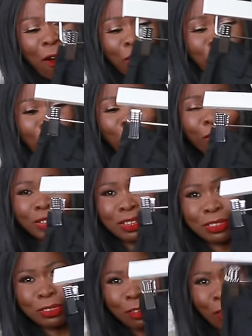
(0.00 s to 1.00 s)
cut over
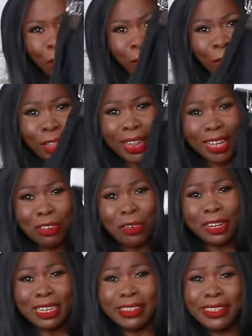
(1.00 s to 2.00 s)
this skirt. You're
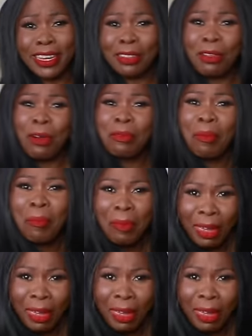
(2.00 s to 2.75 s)
gonna see it on